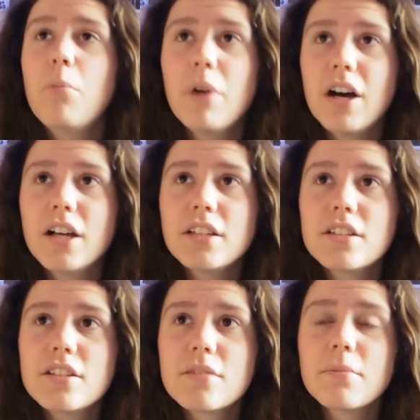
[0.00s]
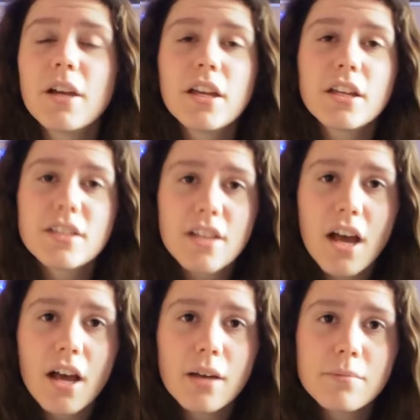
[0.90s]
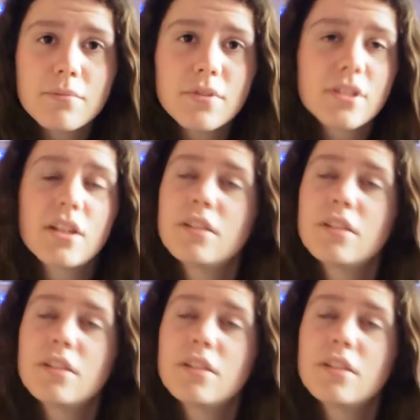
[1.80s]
but my exams